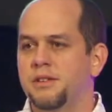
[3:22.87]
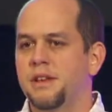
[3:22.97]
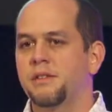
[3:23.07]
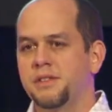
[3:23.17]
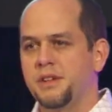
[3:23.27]
does
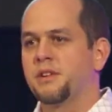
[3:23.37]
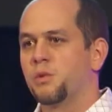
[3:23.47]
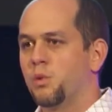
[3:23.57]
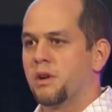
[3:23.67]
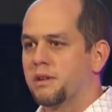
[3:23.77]
HealthSeeker
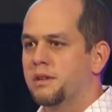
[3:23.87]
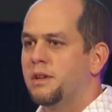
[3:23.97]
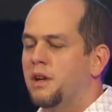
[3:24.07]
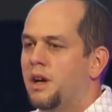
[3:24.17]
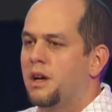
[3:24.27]
work?
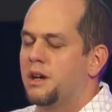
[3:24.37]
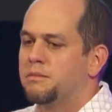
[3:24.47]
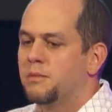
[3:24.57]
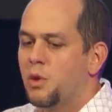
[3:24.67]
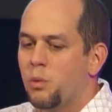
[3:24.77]
Uh,
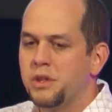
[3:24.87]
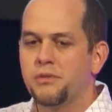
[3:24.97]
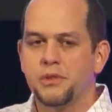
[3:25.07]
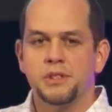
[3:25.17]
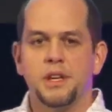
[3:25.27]
when you
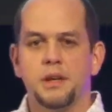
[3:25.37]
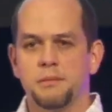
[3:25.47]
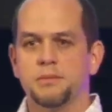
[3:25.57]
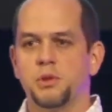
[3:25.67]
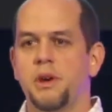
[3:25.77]
first
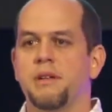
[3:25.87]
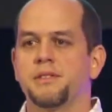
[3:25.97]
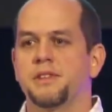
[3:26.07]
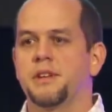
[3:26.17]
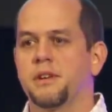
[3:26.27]
come to
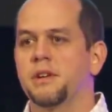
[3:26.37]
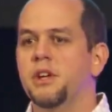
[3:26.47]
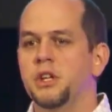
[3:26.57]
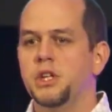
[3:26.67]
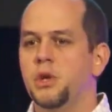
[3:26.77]
HealthSeeker,
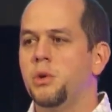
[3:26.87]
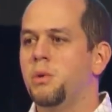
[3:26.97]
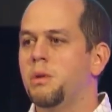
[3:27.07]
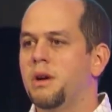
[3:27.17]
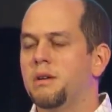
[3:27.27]

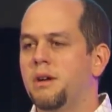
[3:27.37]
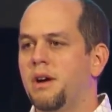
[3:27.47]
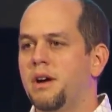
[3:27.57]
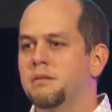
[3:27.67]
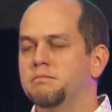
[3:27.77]
you,
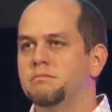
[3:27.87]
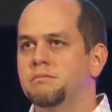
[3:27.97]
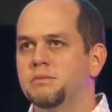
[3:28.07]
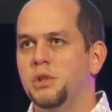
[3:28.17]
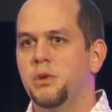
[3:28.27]
are,
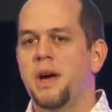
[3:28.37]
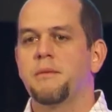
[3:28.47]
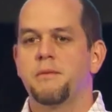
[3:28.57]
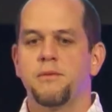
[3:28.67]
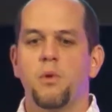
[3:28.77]
you
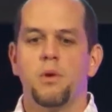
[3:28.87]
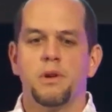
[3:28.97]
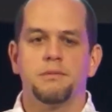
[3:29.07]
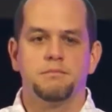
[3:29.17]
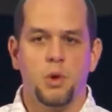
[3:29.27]
have
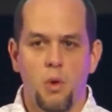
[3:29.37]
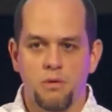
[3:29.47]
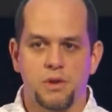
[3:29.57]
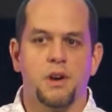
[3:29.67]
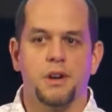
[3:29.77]
four
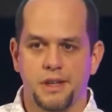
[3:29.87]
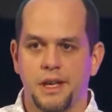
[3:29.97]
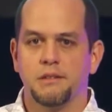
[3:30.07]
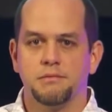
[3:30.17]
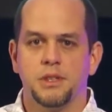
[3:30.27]

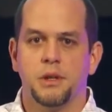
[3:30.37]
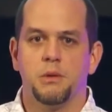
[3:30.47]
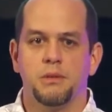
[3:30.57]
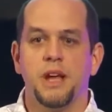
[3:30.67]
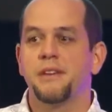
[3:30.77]
overarching you
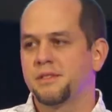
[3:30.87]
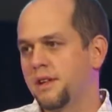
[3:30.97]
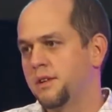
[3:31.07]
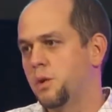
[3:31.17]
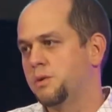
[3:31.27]
know,
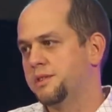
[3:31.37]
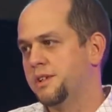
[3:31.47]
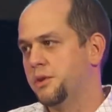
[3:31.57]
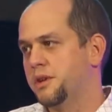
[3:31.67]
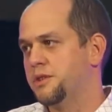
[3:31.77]
lifestyle goals that
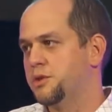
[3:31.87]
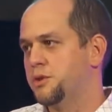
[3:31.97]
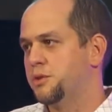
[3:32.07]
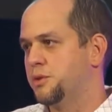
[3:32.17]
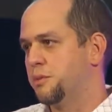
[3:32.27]
you can
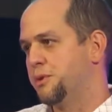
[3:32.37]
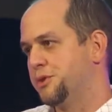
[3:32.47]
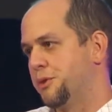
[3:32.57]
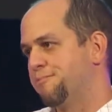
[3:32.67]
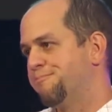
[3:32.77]
choose to
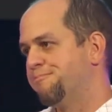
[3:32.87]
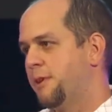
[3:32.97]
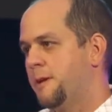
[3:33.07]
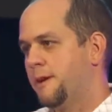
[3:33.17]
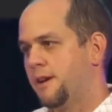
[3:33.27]
pursue.
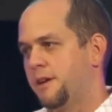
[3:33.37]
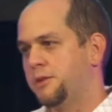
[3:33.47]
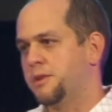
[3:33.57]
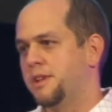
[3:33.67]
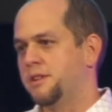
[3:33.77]
Uh, you can